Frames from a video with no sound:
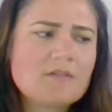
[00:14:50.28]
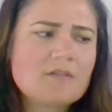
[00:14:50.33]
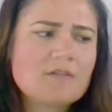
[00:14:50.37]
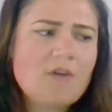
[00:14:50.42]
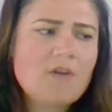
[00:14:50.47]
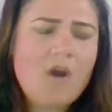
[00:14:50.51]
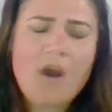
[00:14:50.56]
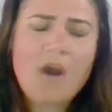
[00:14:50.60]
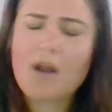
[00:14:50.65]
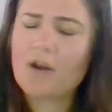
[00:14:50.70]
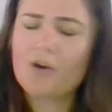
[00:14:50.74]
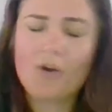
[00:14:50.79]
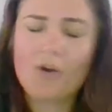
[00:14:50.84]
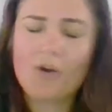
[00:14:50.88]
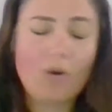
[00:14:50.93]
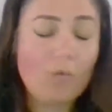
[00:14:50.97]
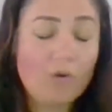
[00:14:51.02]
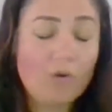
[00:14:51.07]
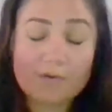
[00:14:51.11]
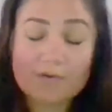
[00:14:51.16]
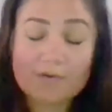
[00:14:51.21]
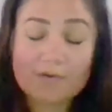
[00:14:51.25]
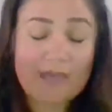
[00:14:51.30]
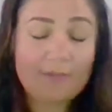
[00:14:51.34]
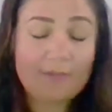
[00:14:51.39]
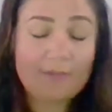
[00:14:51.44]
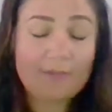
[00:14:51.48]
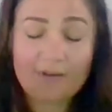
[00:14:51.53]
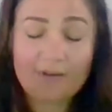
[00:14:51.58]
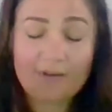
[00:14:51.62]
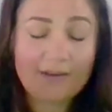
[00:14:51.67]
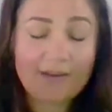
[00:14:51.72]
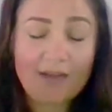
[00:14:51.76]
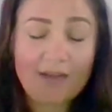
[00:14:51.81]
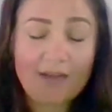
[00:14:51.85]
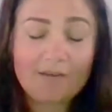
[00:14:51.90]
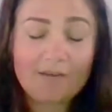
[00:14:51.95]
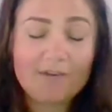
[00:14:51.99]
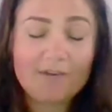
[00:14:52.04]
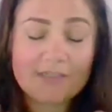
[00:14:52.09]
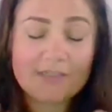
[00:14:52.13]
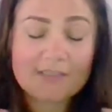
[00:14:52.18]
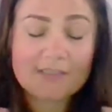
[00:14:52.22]
I don't know what was happening. I can't
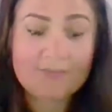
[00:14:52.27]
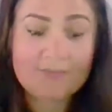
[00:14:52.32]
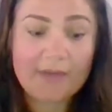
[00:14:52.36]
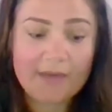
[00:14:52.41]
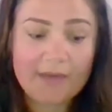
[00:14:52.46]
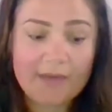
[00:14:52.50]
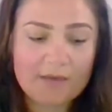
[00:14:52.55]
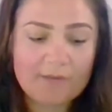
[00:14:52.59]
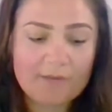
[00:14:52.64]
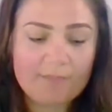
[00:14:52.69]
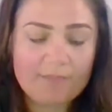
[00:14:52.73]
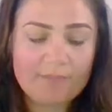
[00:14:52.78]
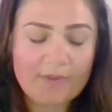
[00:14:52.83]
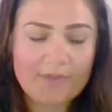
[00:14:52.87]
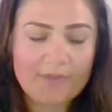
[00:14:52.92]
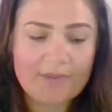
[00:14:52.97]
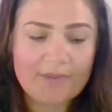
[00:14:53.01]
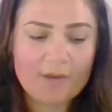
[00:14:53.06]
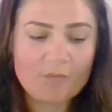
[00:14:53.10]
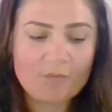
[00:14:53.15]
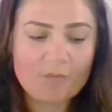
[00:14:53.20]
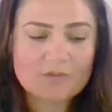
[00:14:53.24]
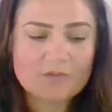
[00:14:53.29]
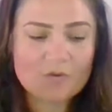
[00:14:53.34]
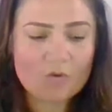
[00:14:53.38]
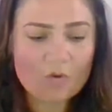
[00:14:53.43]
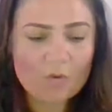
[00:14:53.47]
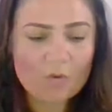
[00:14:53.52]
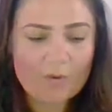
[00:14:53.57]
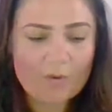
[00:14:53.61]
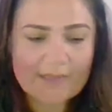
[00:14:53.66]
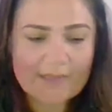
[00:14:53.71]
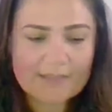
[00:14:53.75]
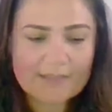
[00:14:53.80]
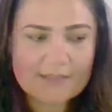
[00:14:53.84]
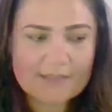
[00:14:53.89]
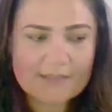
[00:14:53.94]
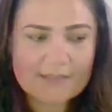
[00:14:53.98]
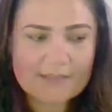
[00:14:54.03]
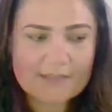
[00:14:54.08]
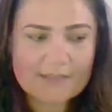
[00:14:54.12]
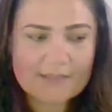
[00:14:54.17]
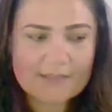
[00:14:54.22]
even explain it, but there was always
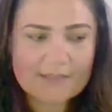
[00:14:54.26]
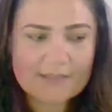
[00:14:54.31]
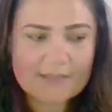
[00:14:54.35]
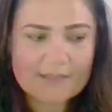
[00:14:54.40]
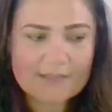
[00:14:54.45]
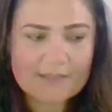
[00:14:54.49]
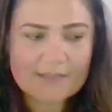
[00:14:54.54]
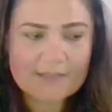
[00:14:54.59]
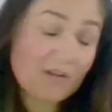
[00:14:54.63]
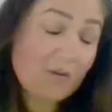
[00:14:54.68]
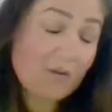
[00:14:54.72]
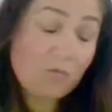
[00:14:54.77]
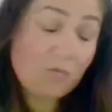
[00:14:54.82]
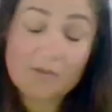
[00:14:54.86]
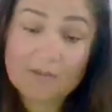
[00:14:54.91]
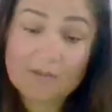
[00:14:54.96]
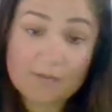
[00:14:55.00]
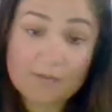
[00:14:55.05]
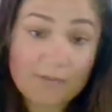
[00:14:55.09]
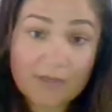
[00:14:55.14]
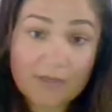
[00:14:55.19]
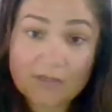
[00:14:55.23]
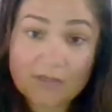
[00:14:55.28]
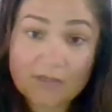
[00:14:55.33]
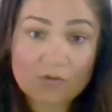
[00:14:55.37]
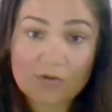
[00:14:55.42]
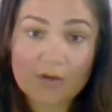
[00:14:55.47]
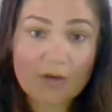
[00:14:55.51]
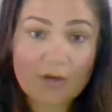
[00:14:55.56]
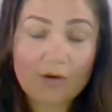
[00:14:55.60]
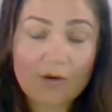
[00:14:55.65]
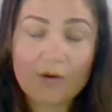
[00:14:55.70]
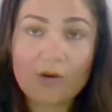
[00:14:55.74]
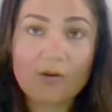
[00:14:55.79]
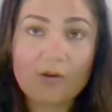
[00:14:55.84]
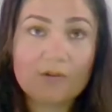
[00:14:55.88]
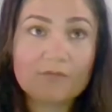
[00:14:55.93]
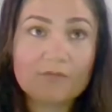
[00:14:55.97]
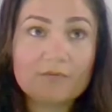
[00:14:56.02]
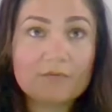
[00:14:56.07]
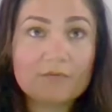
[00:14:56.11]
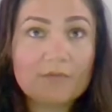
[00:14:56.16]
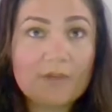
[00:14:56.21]
this. So there was a big story going
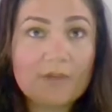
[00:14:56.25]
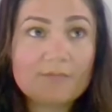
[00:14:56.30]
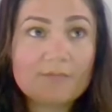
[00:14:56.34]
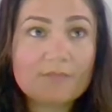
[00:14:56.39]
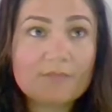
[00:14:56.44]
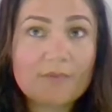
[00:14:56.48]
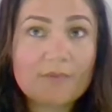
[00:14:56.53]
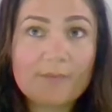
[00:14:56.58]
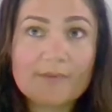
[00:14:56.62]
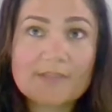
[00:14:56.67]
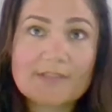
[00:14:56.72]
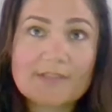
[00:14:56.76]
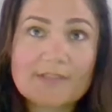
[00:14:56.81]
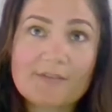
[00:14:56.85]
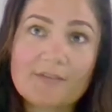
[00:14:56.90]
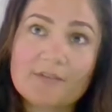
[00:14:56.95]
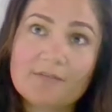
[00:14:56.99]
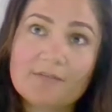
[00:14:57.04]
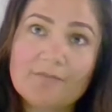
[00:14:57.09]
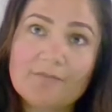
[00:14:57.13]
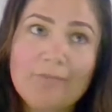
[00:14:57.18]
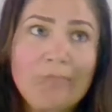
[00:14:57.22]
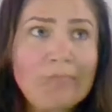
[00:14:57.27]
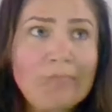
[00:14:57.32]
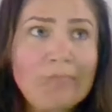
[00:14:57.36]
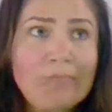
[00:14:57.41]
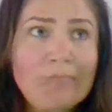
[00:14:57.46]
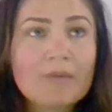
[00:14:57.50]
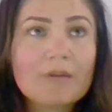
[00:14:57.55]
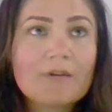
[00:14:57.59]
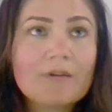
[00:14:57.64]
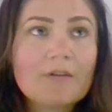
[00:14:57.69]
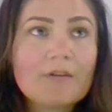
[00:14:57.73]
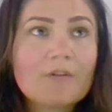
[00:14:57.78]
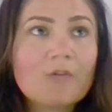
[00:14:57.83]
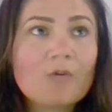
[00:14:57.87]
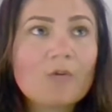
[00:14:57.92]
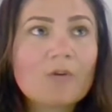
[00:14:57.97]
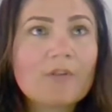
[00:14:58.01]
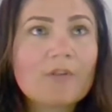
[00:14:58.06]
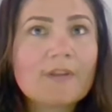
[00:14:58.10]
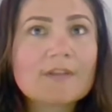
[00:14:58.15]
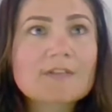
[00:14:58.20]
on. I probably just haven't
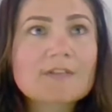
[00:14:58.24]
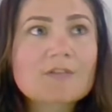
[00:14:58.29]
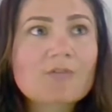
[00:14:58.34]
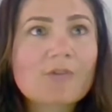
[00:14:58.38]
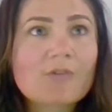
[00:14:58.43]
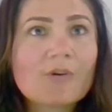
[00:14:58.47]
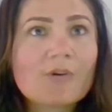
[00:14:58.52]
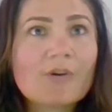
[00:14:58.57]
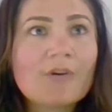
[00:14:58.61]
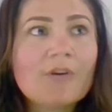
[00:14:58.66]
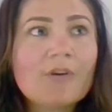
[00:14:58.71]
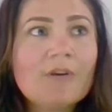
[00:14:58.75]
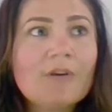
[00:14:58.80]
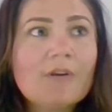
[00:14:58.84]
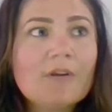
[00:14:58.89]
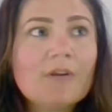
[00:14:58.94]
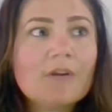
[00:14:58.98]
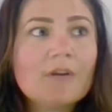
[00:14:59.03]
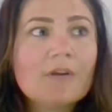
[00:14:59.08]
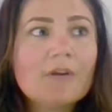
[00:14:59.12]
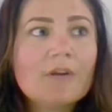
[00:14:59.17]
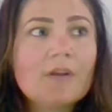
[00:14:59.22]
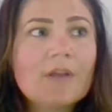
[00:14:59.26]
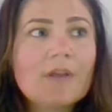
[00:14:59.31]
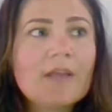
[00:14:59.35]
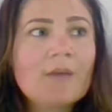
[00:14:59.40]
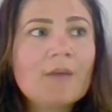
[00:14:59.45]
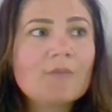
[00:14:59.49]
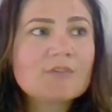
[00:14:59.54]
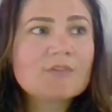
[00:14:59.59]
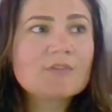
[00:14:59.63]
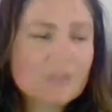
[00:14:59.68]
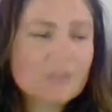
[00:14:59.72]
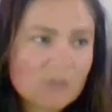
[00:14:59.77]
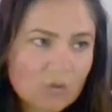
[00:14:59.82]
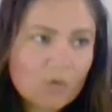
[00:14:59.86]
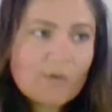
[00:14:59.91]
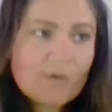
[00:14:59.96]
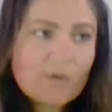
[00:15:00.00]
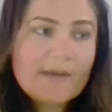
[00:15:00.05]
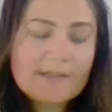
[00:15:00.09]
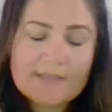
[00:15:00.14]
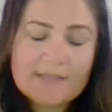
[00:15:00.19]
thought this through. It was just
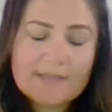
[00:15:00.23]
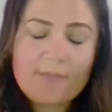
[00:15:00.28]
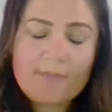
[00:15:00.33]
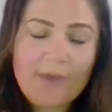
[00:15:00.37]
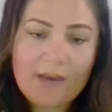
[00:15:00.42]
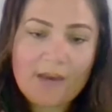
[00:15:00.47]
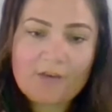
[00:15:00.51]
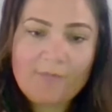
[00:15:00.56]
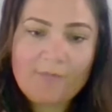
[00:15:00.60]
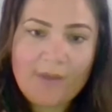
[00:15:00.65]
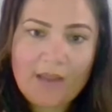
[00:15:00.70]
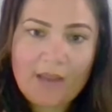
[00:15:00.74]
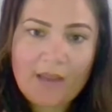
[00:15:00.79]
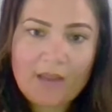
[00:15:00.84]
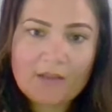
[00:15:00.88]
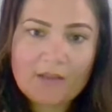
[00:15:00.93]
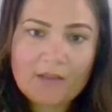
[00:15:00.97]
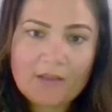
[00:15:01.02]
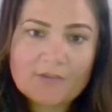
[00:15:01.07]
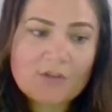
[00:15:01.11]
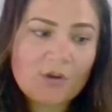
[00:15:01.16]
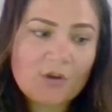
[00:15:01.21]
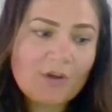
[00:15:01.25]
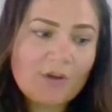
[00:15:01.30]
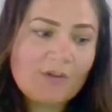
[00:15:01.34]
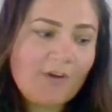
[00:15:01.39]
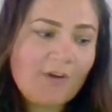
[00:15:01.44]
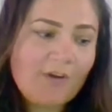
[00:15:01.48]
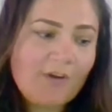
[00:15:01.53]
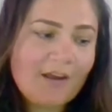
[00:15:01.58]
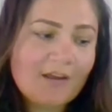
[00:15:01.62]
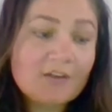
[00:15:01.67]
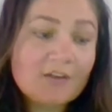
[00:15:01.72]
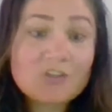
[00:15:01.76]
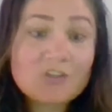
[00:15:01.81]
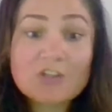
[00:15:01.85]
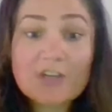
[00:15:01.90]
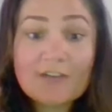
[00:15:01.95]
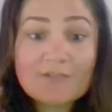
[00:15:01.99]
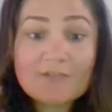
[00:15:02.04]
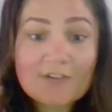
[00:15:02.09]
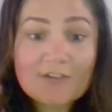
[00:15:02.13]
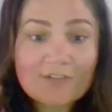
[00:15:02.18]
always in the back of my head. So if I
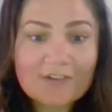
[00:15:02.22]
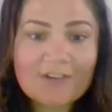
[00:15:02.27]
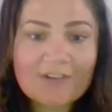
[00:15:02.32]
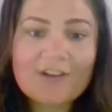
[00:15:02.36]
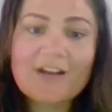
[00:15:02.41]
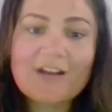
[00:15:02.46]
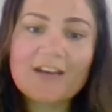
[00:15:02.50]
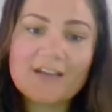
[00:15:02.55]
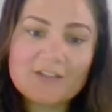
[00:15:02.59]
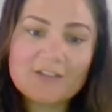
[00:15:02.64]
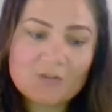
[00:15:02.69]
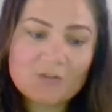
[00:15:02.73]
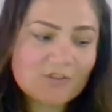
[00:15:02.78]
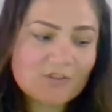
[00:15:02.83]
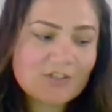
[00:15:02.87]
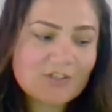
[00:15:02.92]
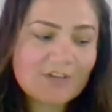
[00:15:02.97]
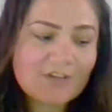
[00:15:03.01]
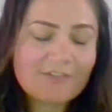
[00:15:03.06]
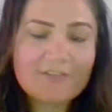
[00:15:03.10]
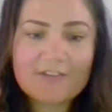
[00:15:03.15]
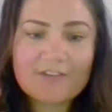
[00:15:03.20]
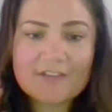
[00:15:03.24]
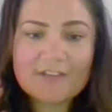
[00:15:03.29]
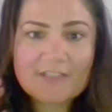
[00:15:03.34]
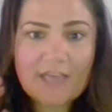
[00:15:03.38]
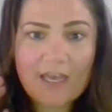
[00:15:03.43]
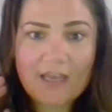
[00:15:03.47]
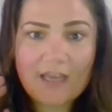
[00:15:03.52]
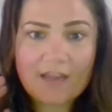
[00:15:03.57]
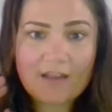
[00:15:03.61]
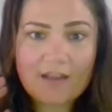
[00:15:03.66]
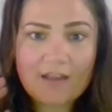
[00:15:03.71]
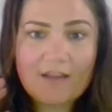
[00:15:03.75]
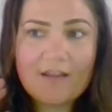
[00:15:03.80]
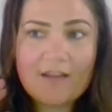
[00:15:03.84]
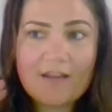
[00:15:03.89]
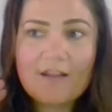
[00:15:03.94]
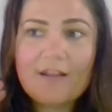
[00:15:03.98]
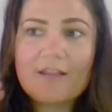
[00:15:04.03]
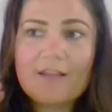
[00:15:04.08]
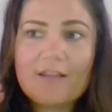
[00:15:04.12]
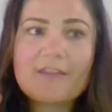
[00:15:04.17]
achieved everything I needed to achieve for the day,
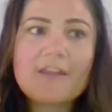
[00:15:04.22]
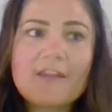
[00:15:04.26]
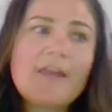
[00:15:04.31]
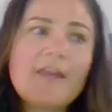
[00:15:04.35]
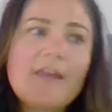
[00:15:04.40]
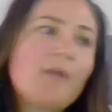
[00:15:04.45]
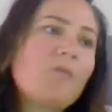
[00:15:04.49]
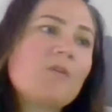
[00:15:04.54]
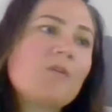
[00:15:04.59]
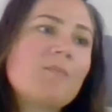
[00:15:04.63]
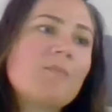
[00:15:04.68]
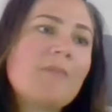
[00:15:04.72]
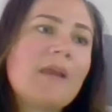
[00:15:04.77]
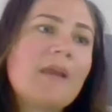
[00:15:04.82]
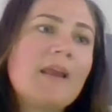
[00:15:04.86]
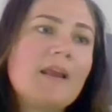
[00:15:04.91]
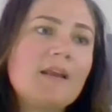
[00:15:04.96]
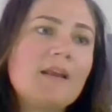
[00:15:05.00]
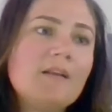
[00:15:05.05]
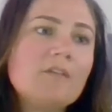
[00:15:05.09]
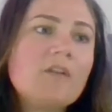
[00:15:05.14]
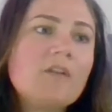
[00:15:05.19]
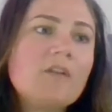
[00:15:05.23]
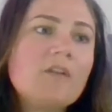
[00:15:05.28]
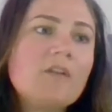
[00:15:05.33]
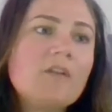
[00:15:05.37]
then that would mean, like, I